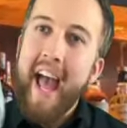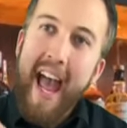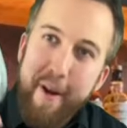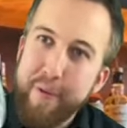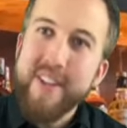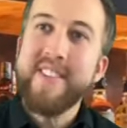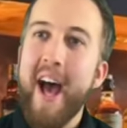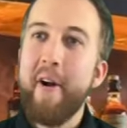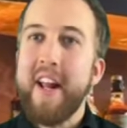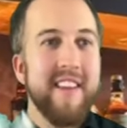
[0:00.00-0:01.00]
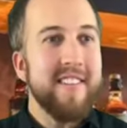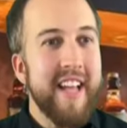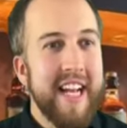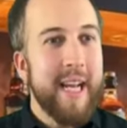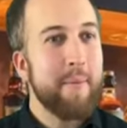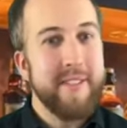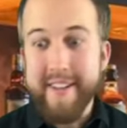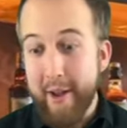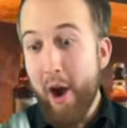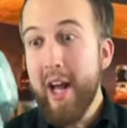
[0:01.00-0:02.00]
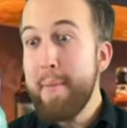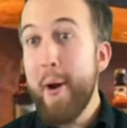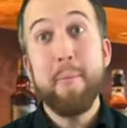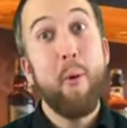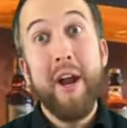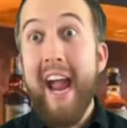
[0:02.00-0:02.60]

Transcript: Every Saturday, this lady comes in talking about her boy,